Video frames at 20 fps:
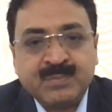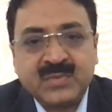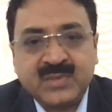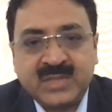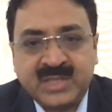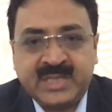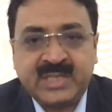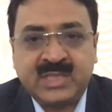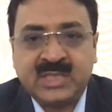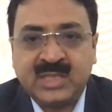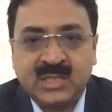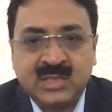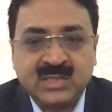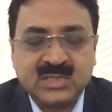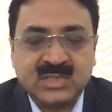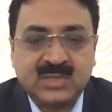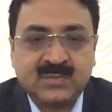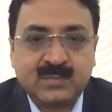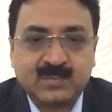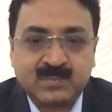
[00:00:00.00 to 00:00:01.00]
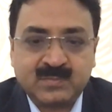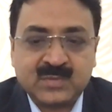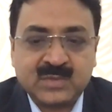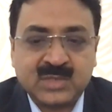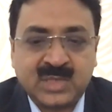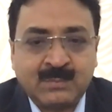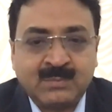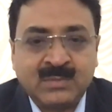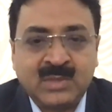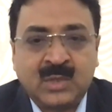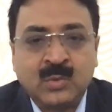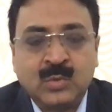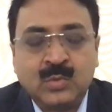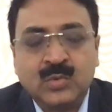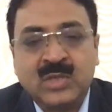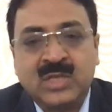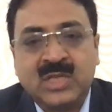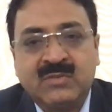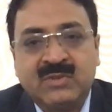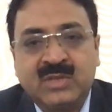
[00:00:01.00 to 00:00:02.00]
their dealers have come down
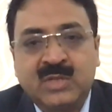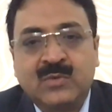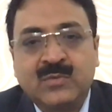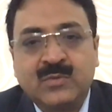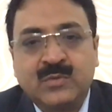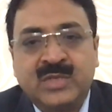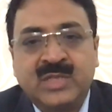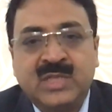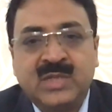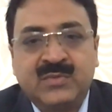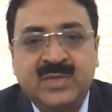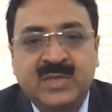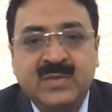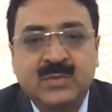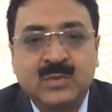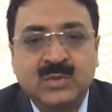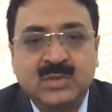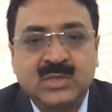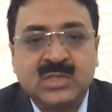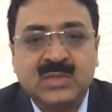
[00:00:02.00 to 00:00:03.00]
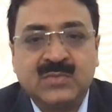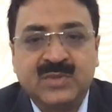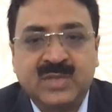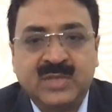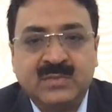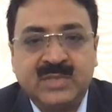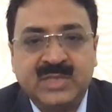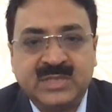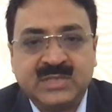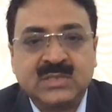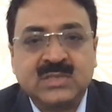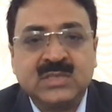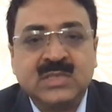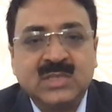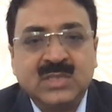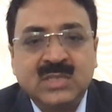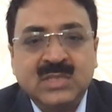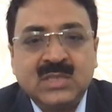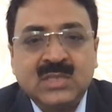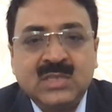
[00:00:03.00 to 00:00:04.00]
to a level of 25 to 35 days.
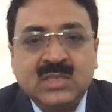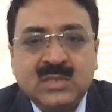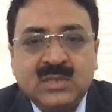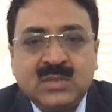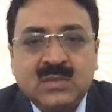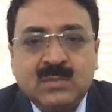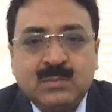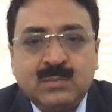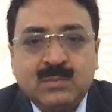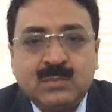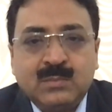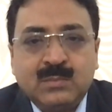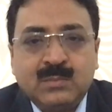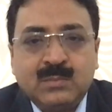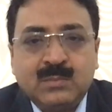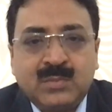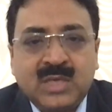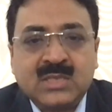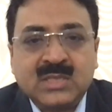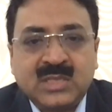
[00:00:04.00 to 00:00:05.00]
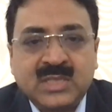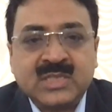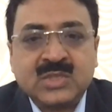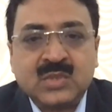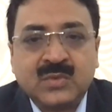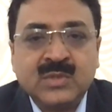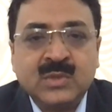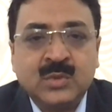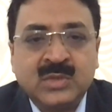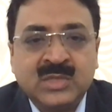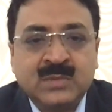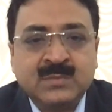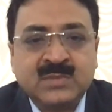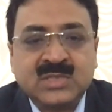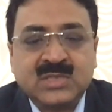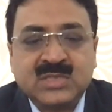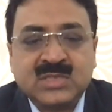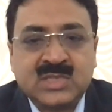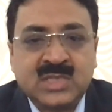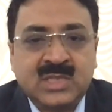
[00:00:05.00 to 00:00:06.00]
But the rest of the
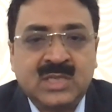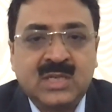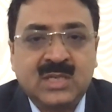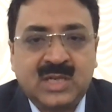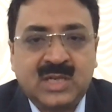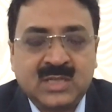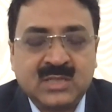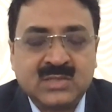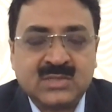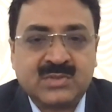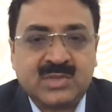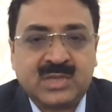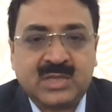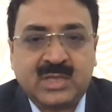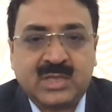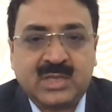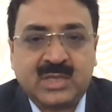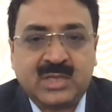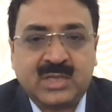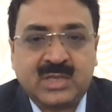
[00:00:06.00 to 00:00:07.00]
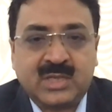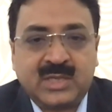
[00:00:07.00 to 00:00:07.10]
OEMs still are struggling.